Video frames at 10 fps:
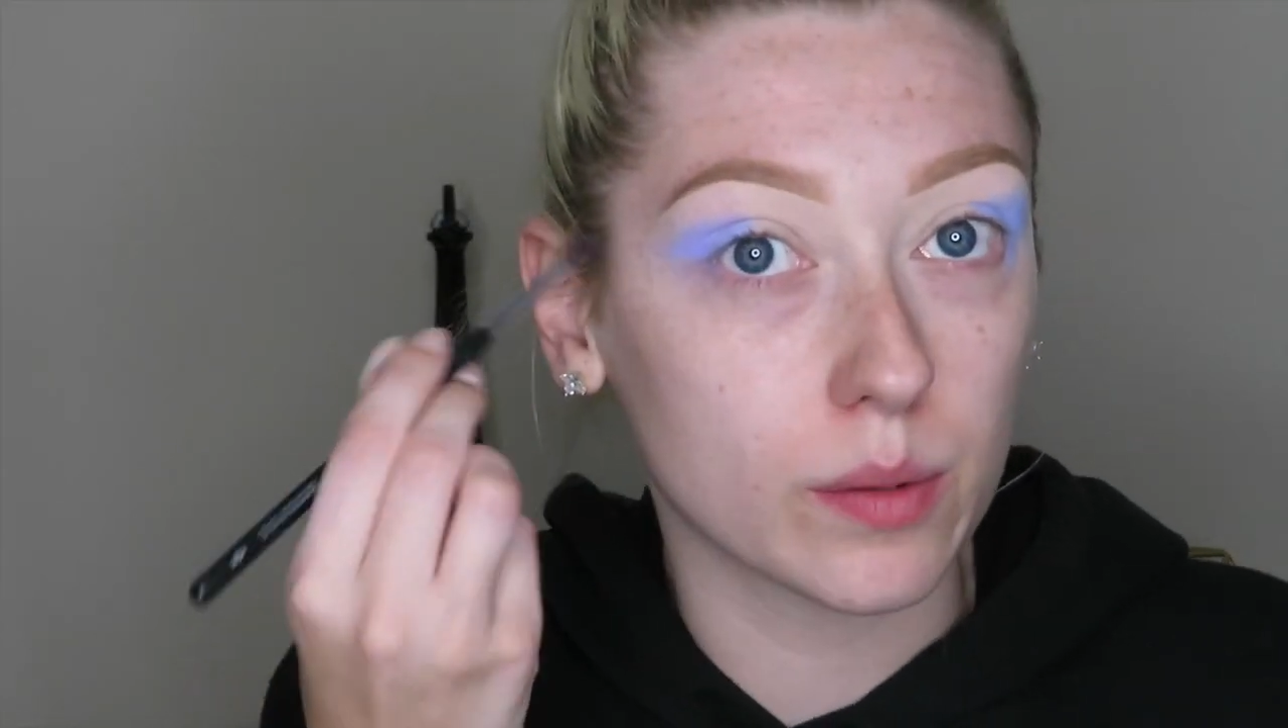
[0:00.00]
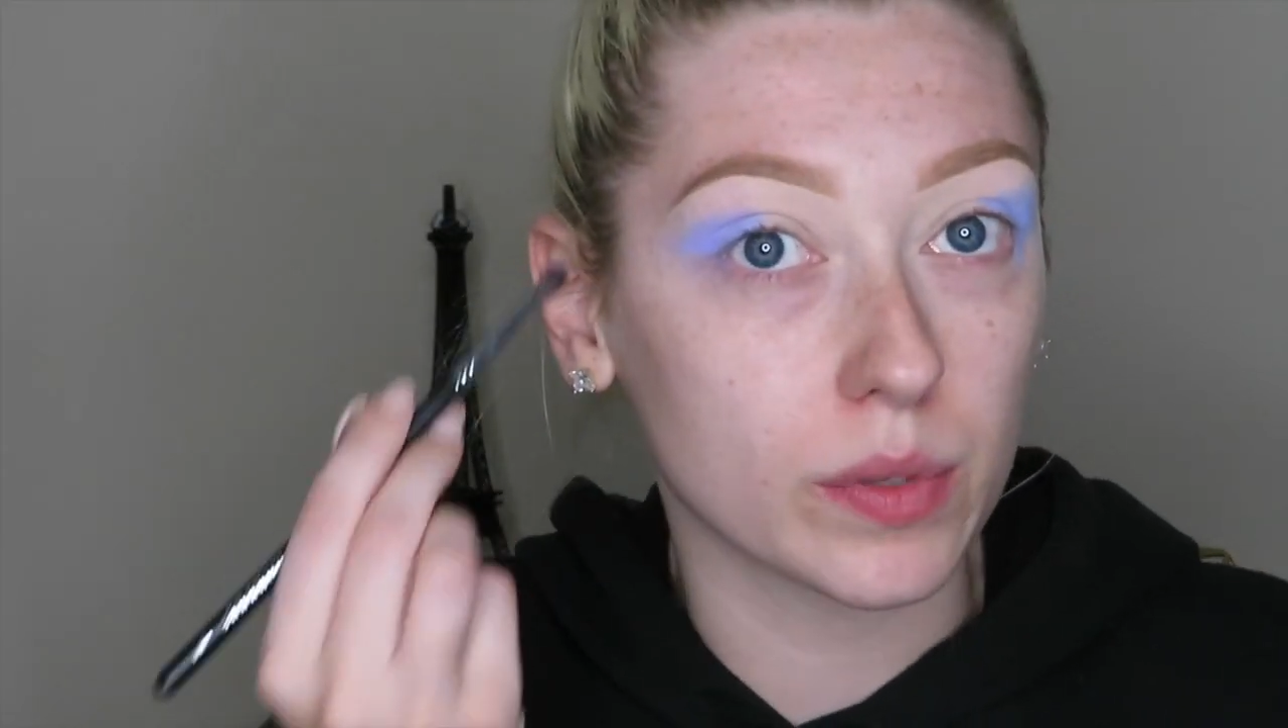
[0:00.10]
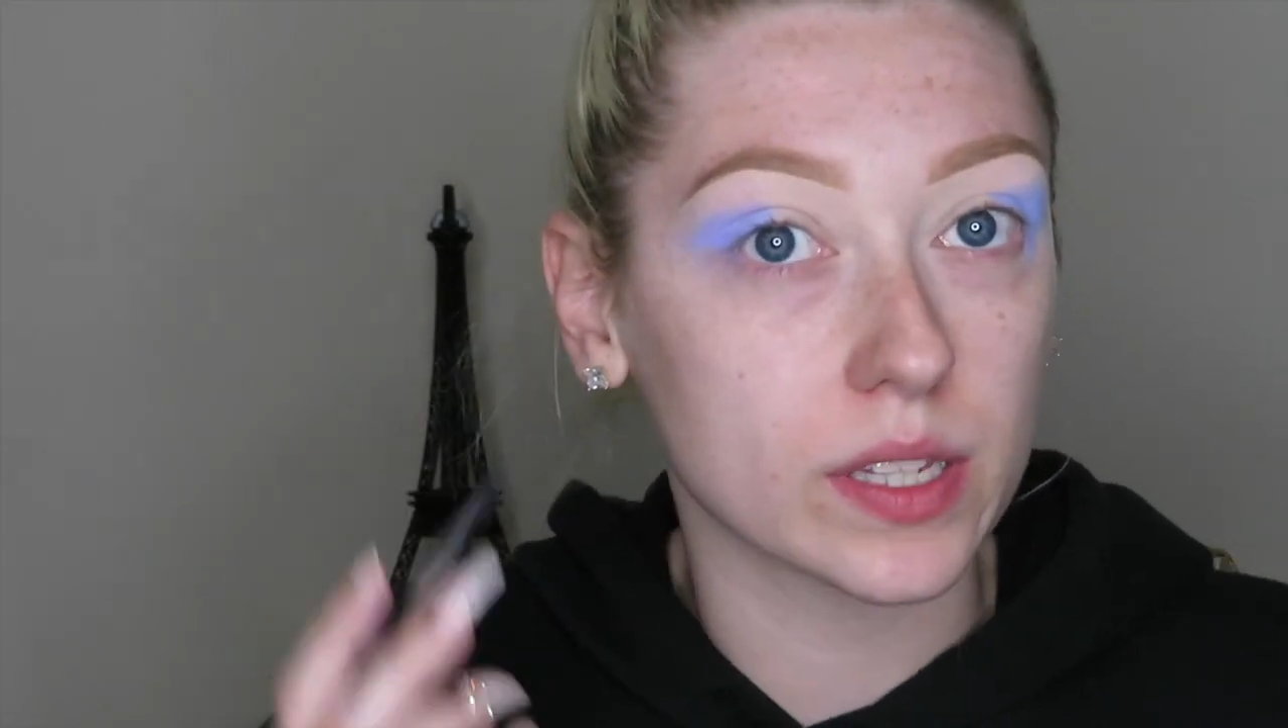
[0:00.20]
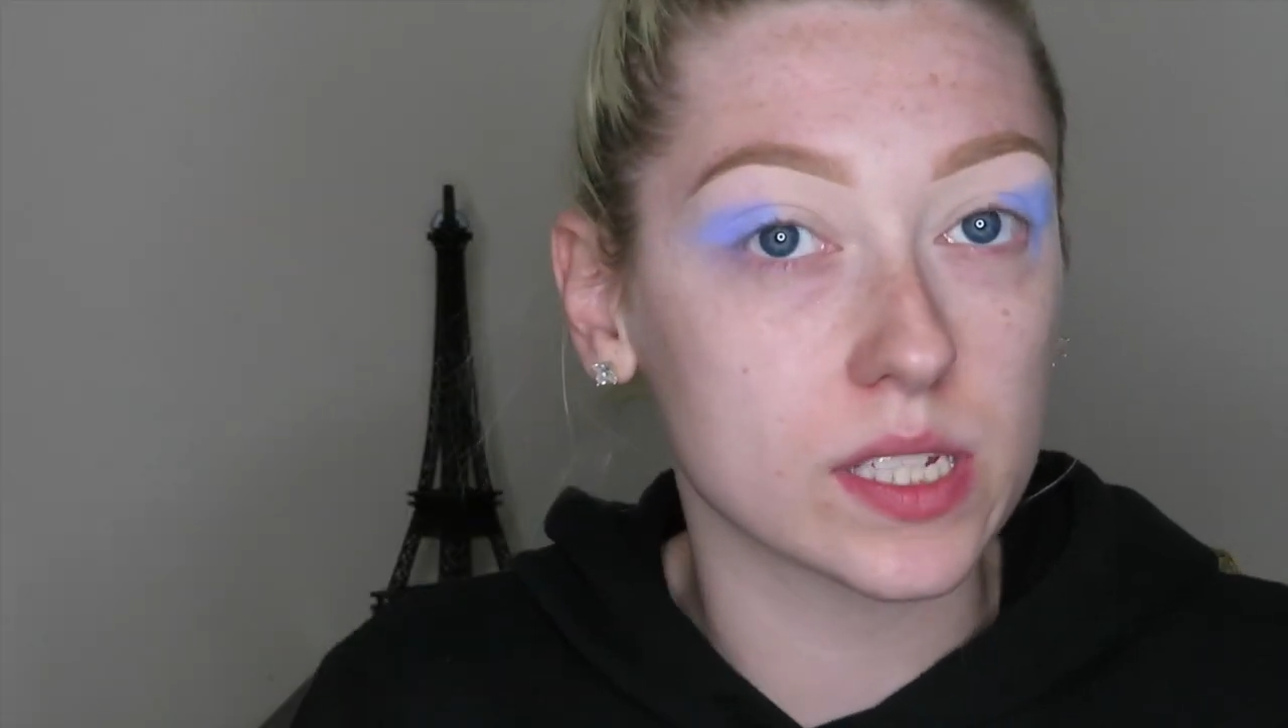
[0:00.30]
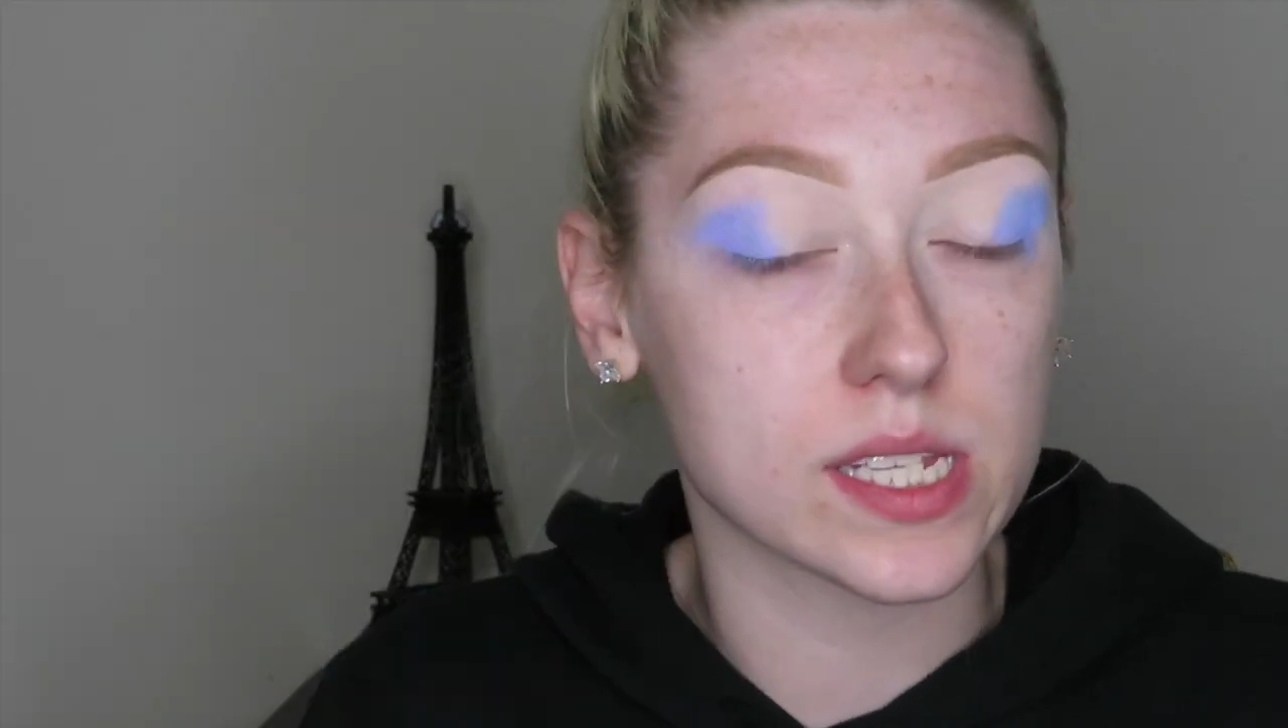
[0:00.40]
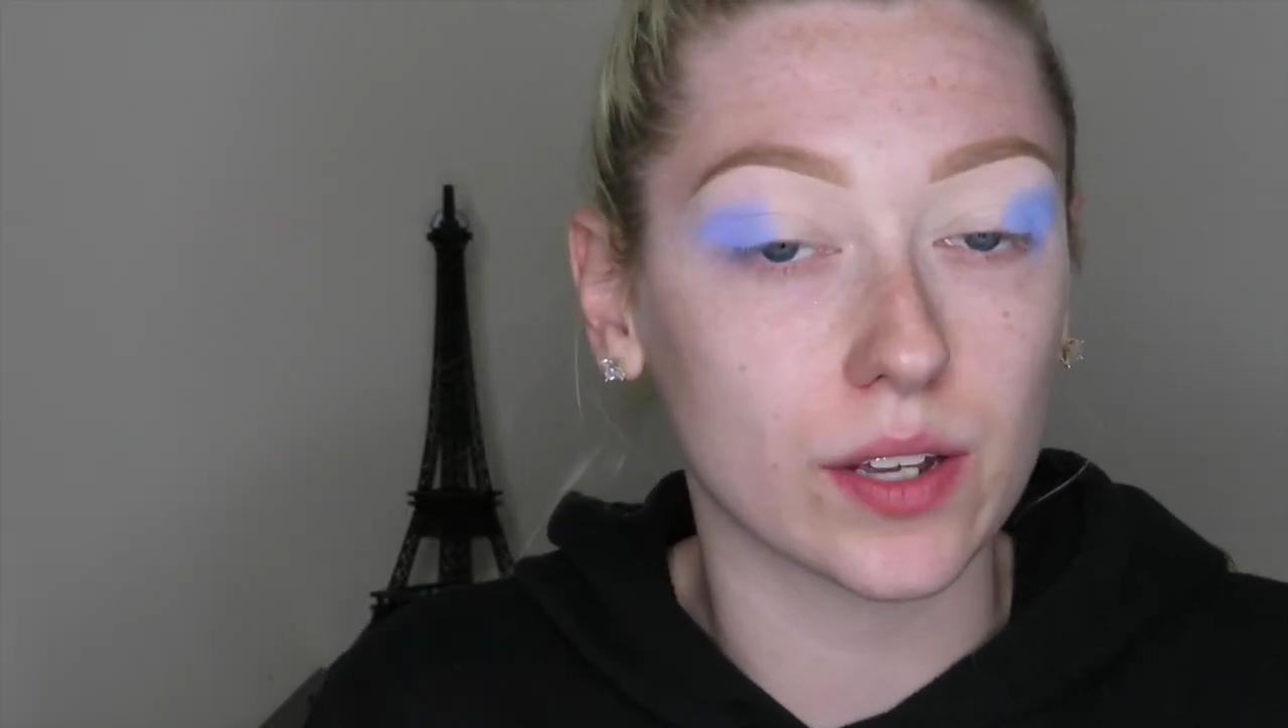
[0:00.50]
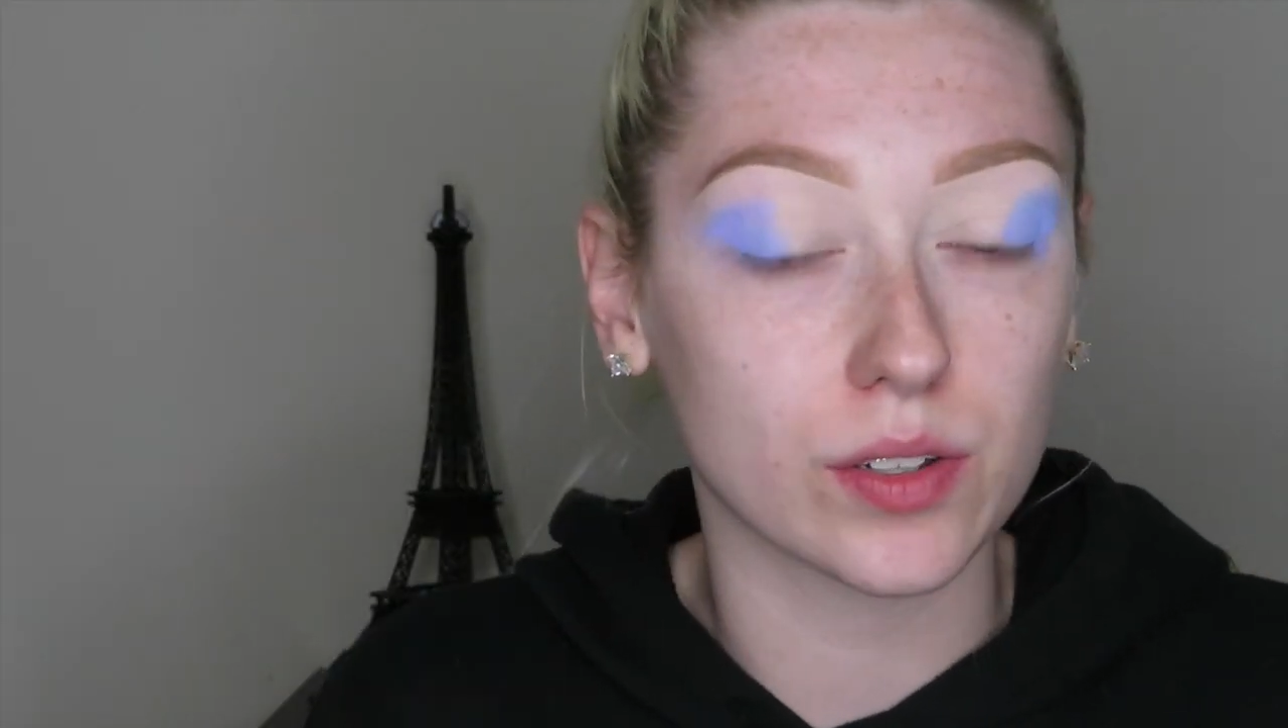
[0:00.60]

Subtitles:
of blend this out